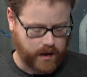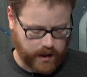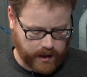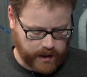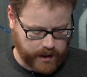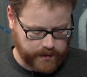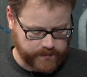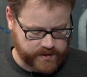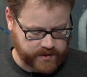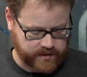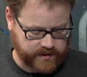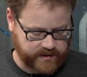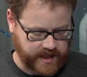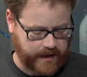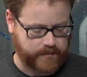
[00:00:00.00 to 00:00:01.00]
No burn-in. Um, so
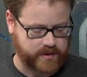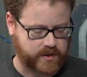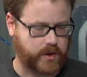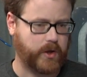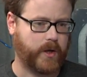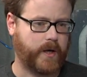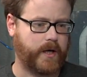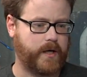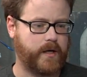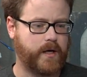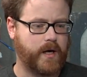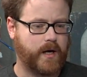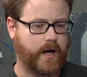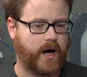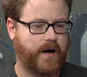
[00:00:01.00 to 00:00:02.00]
that was good.
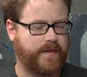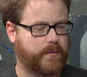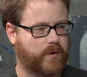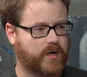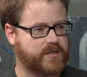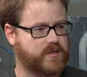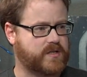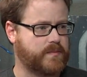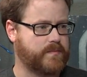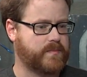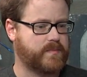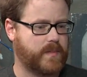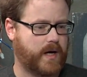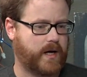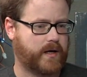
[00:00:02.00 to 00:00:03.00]
Uh, there were also
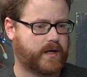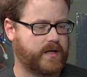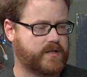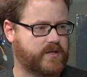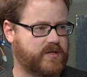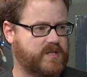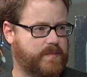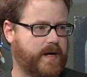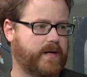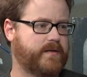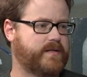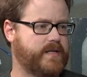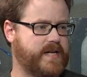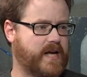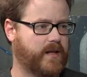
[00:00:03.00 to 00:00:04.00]
some concerns
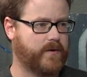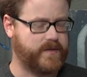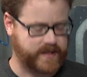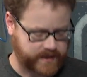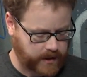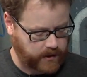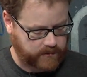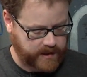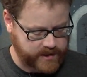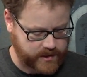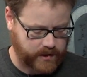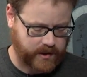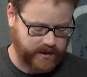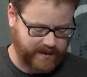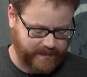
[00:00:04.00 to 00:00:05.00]
about yellow
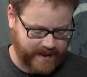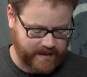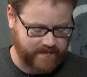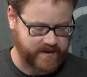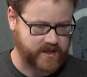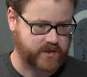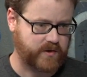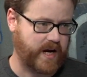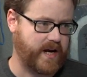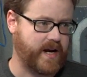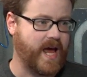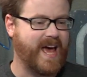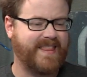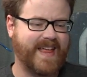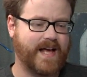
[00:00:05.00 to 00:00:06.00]
discoloration along the bottom of the
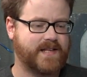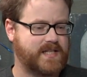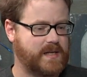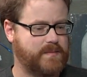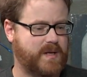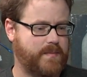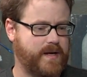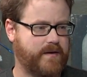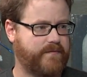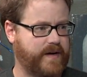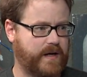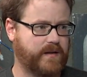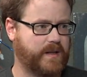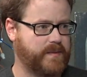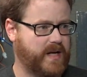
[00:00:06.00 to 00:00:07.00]
screen. That seemed to be a
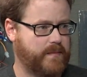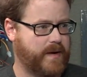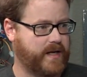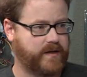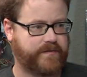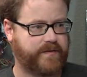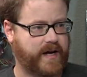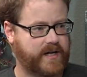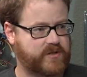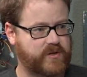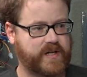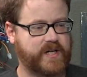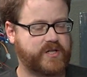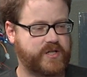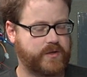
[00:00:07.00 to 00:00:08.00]
very limited
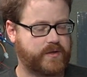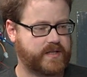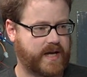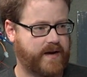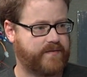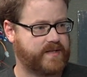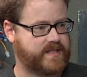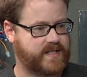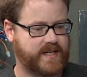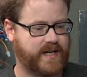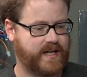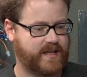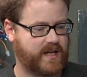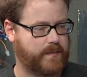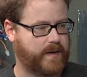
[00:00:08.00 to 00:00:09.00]
manufacturing issue because I haven't seen
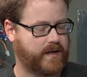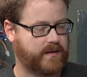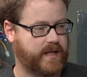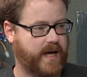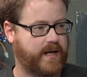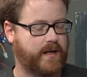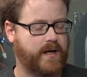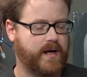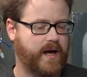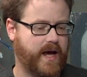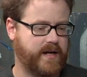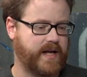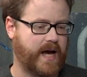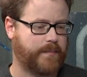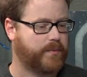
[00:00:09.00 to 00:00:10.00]
anything about that,
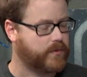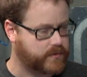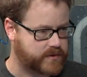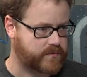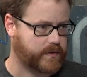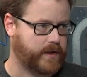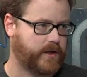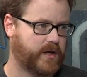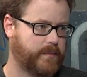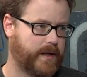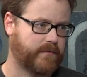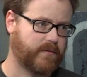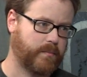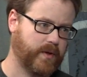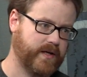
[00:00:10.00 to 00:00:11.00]
and Apple was really good
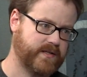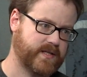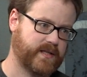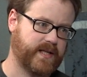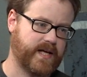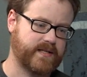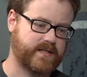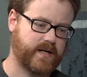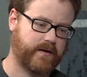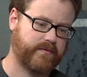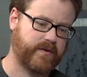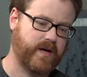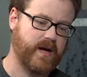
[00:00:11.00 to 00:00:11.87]
about replacing that stuff.